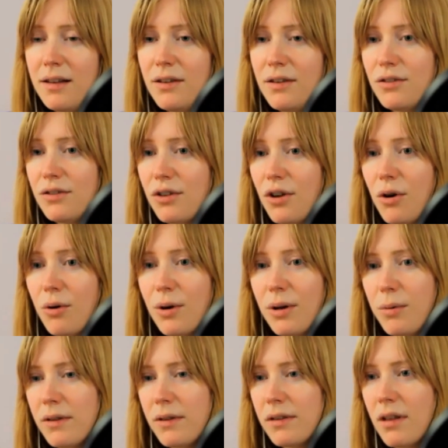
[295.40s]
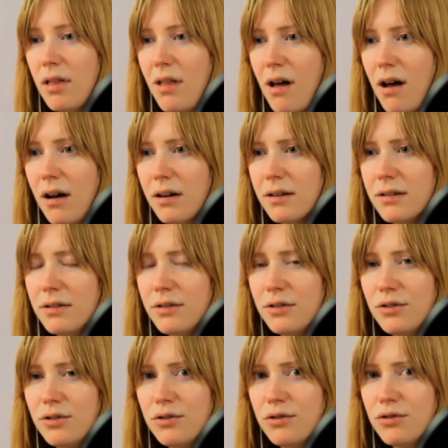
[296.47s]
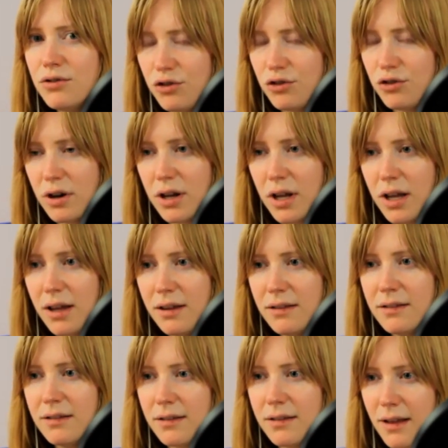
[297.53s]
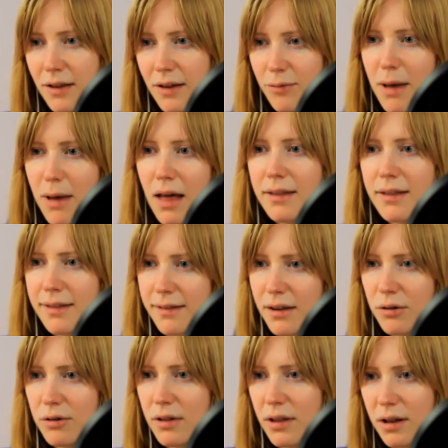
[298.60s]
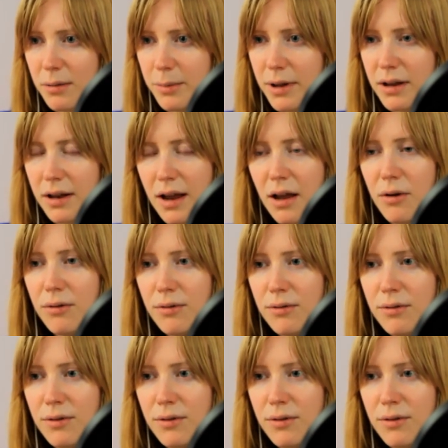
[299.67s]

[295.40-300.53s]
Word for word: So it was a long journey. I've balanced out a little bit now.